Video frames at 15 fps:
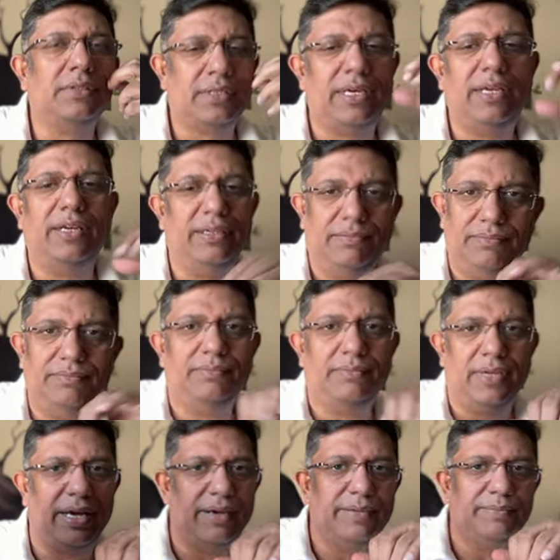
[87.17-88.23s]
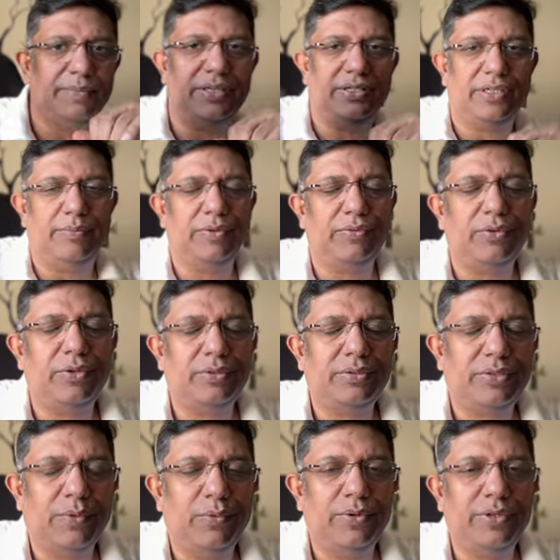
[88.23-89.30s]
Clearly, like I mentioned before,
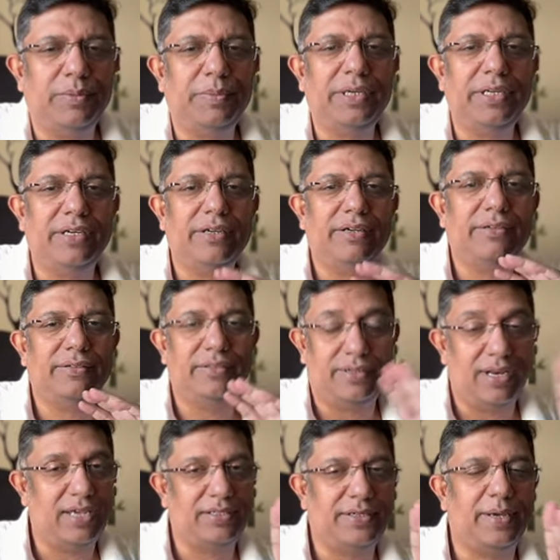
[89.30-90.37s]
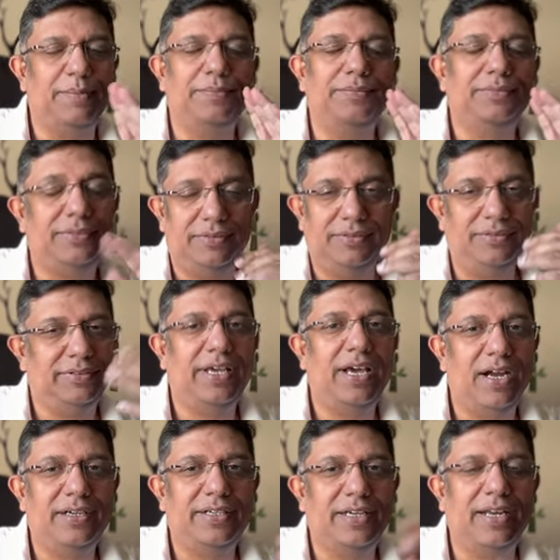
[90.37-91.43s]
so I won't repeat it last time, they
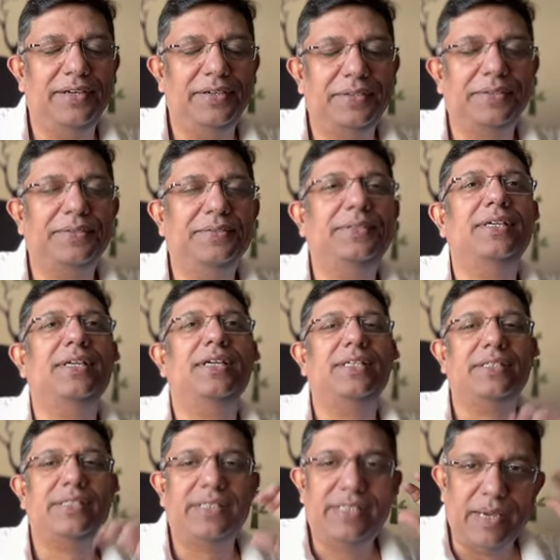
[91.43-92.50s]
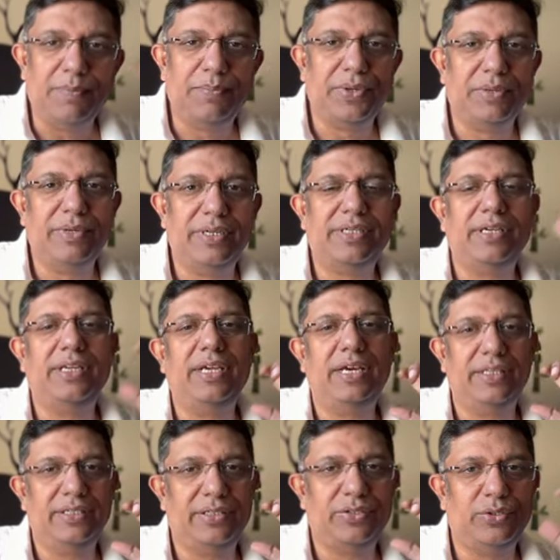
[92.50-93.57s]
are talented. Temperamentally,
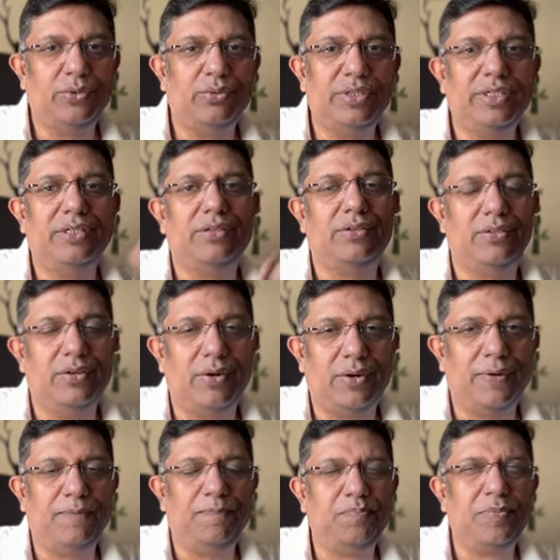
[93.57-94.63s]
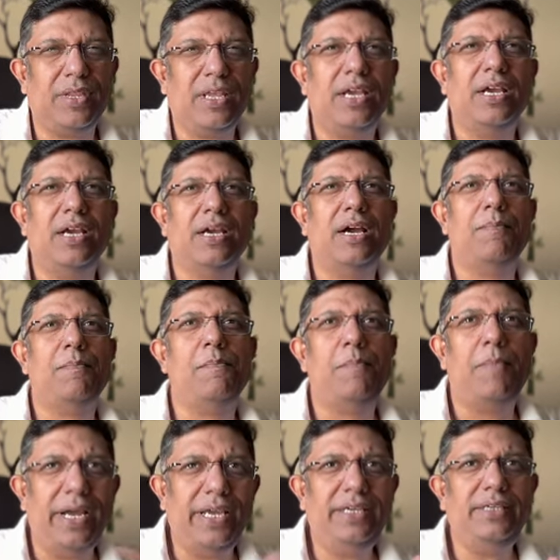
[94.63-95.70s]
are they suited or not?
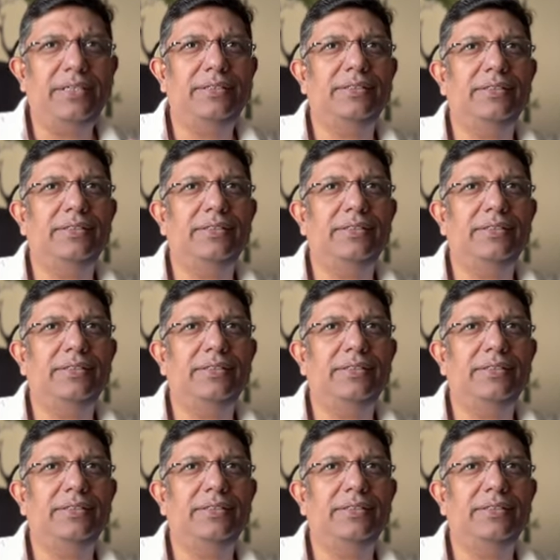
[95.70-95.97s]
My